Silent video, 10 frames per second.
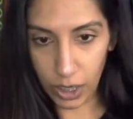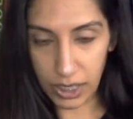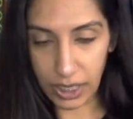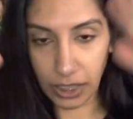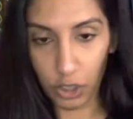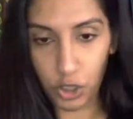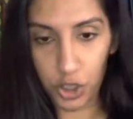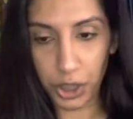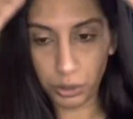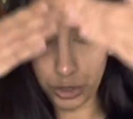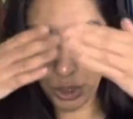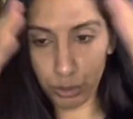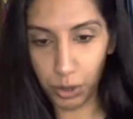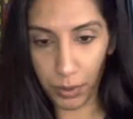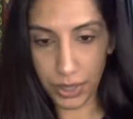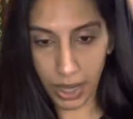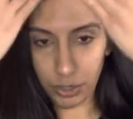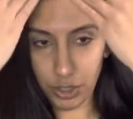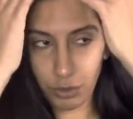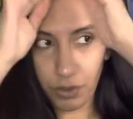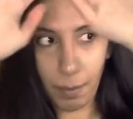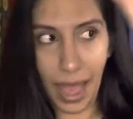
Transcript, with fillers: It's like to shield you, to protect you from